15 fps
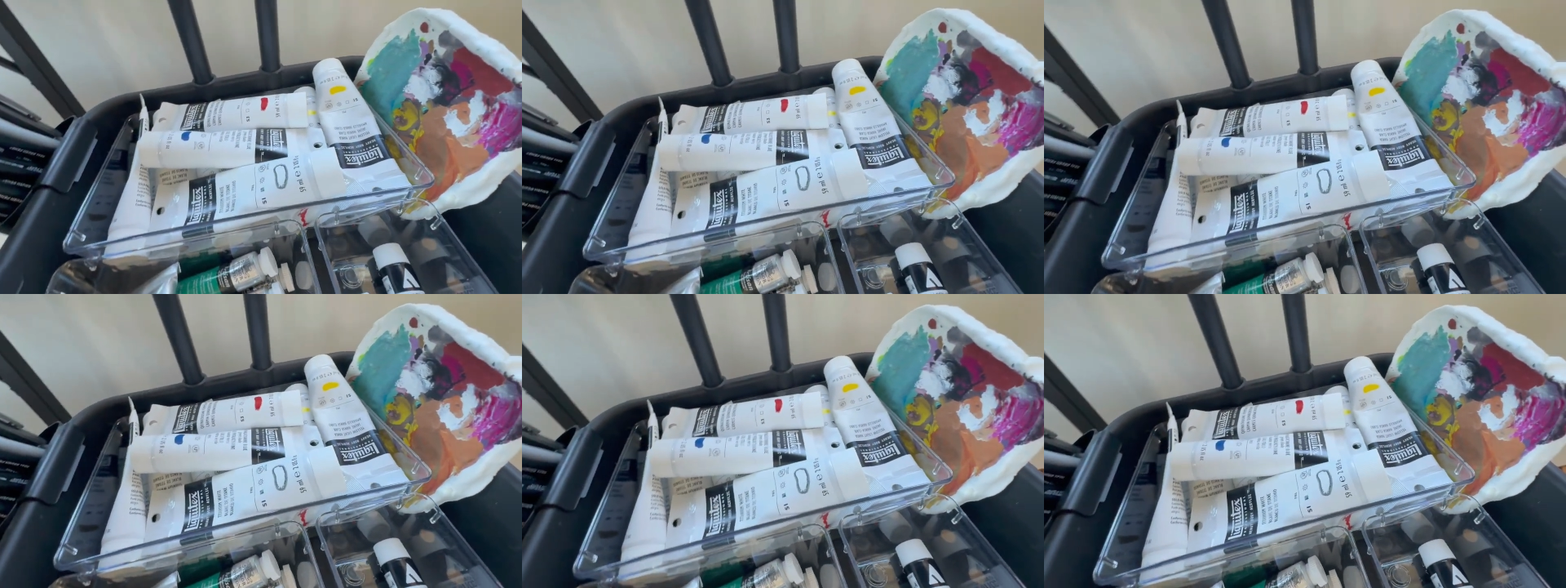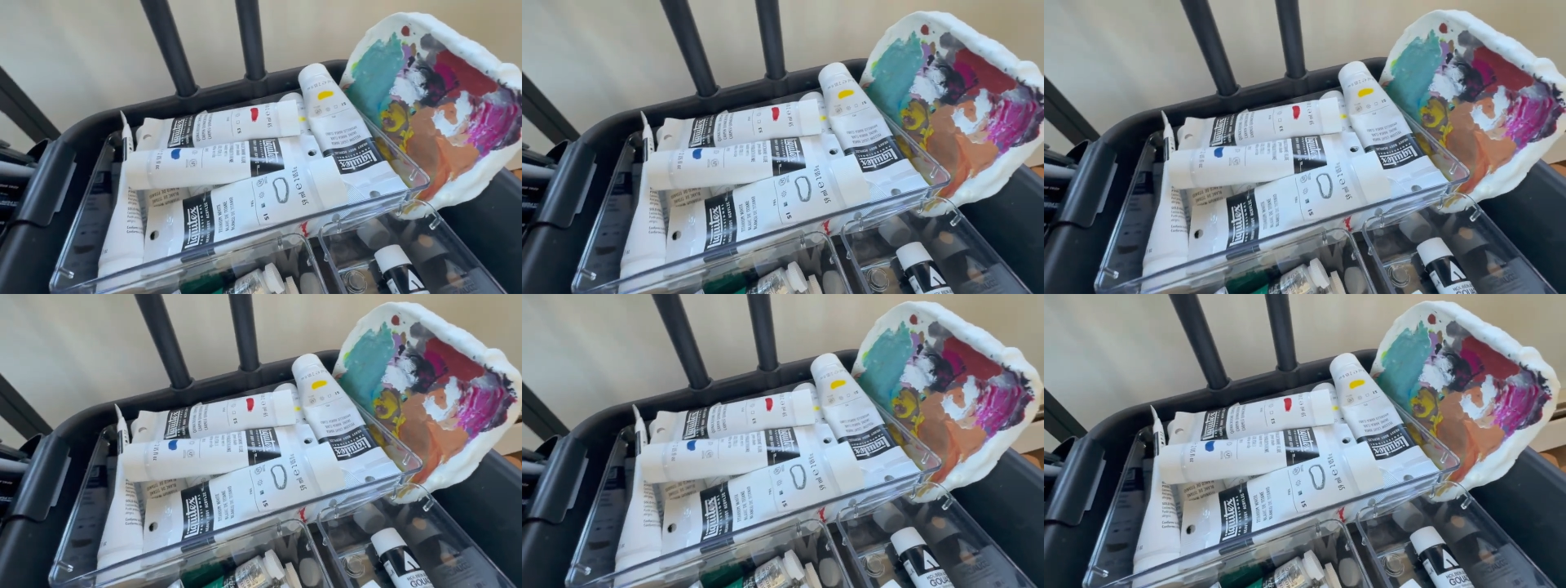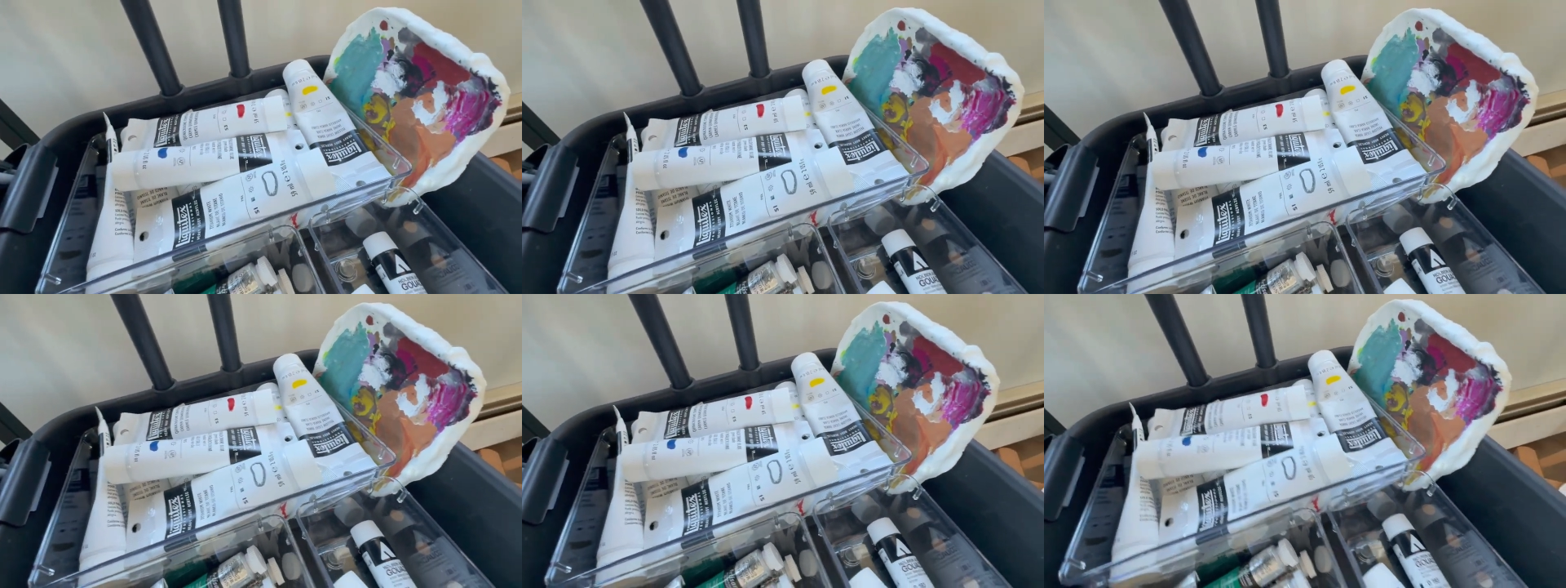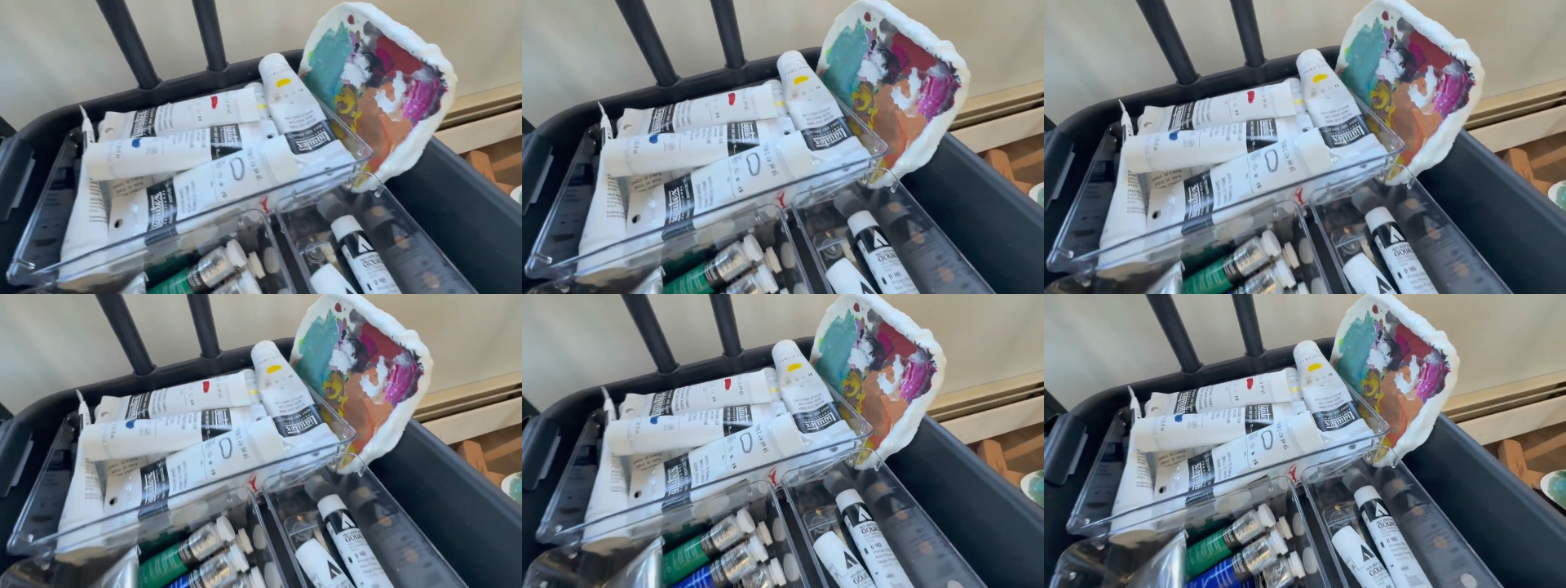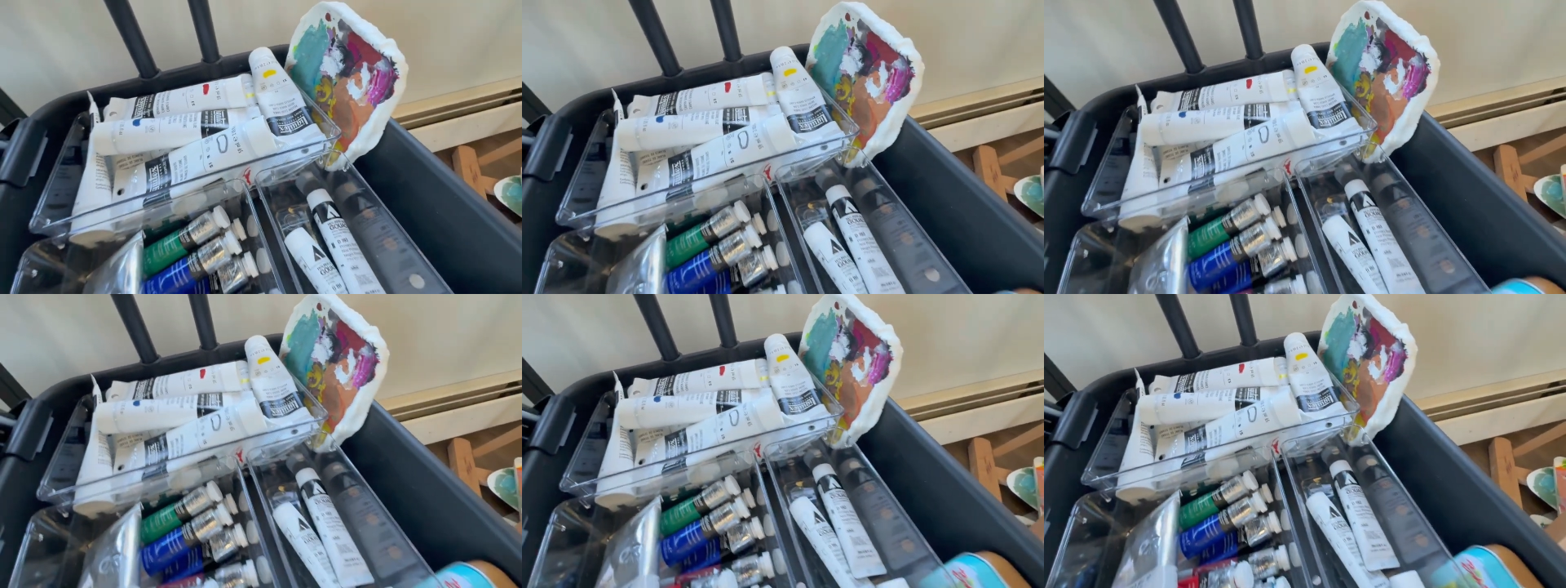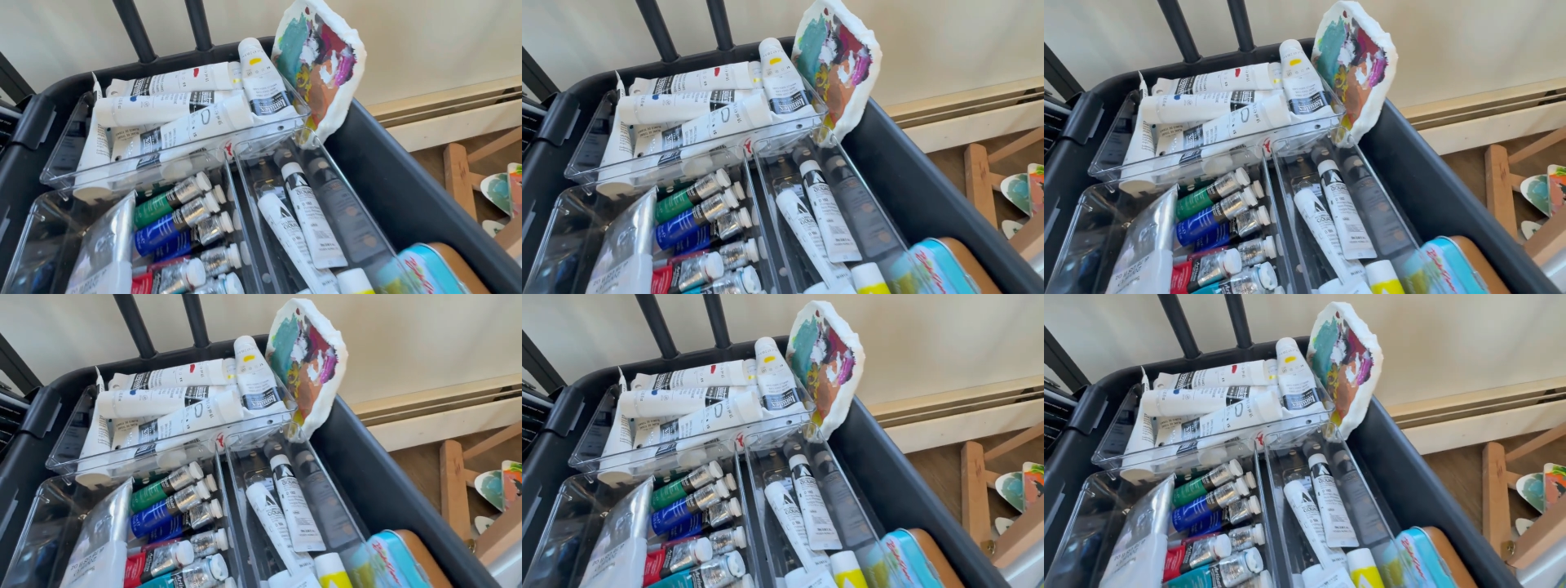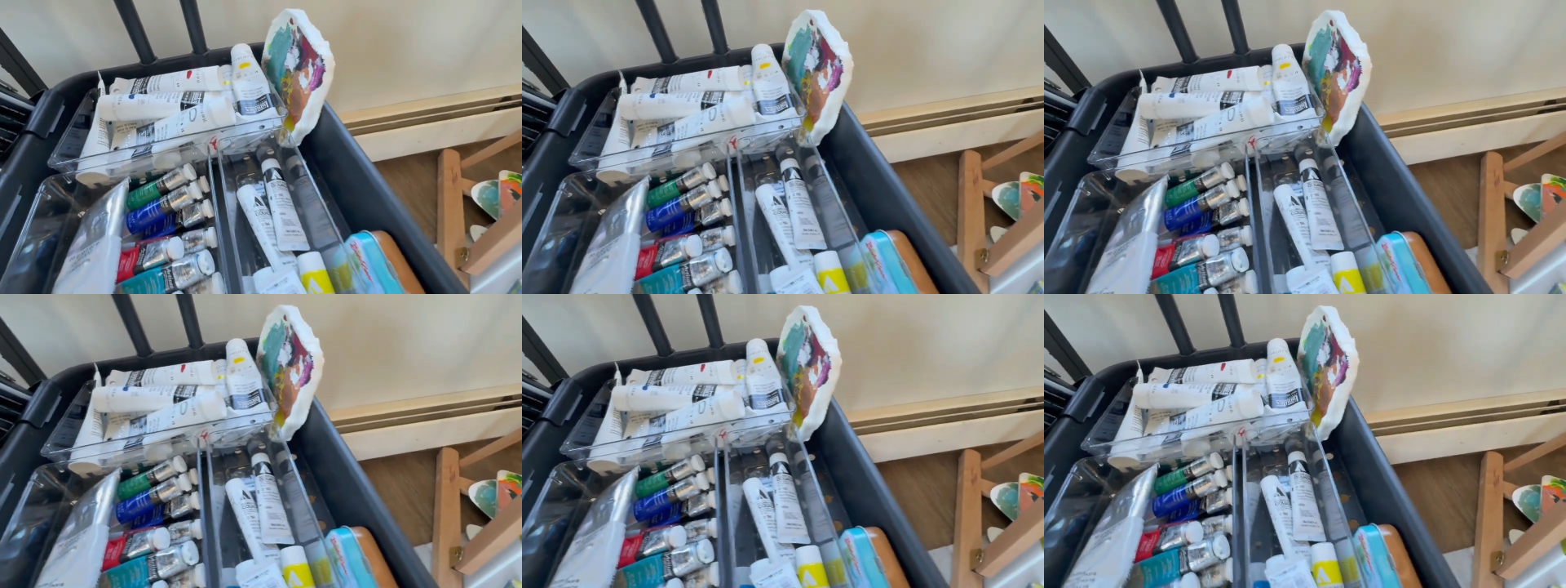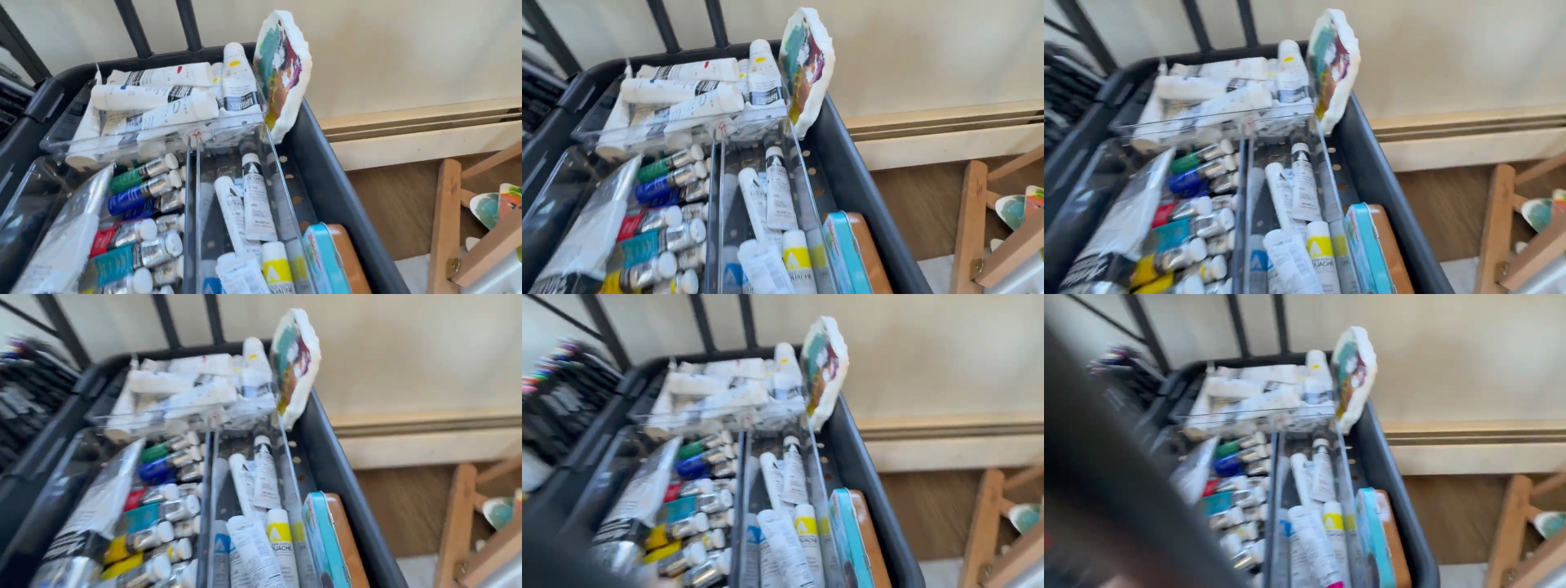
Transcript: (no speaker visible)